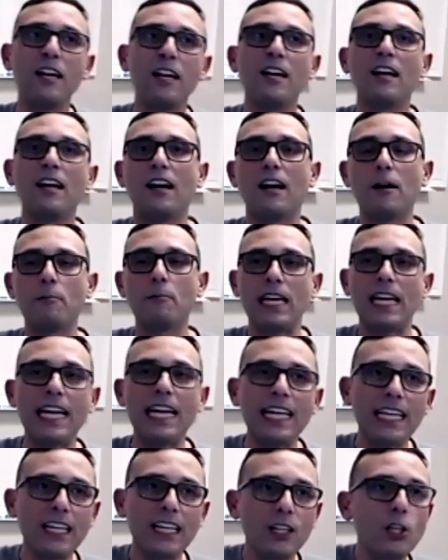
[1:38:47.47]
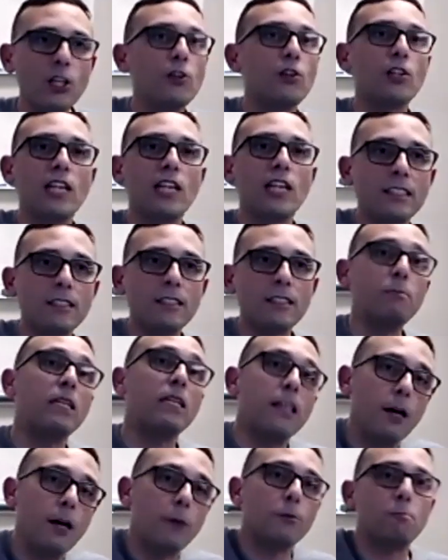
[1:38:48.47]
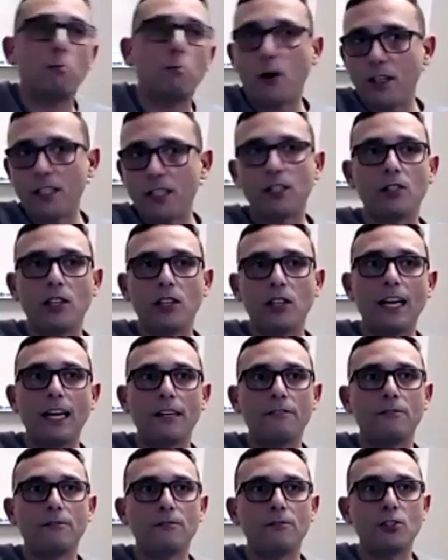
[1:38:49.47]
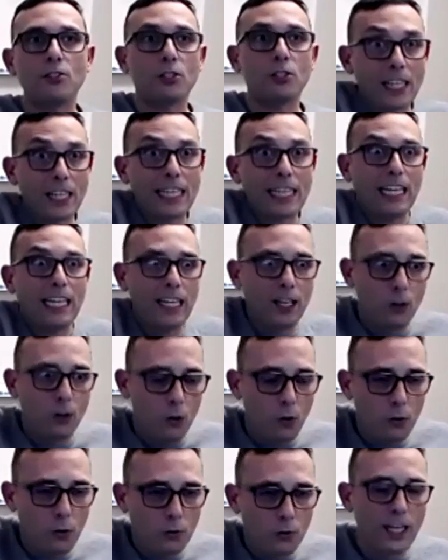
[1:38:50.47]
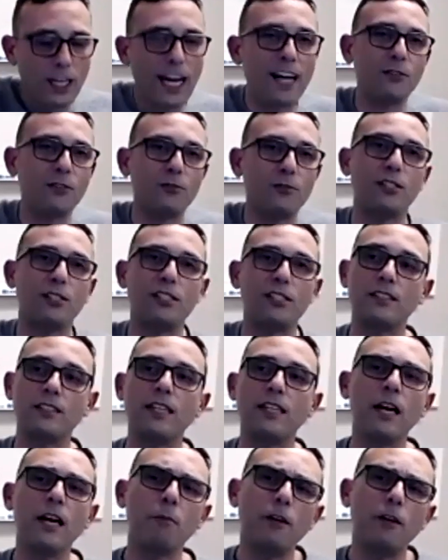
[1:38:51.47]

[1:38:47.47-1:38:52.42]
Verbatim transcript: Um, Eating a little less becomes part of your life, just like mm. eating all those calories is.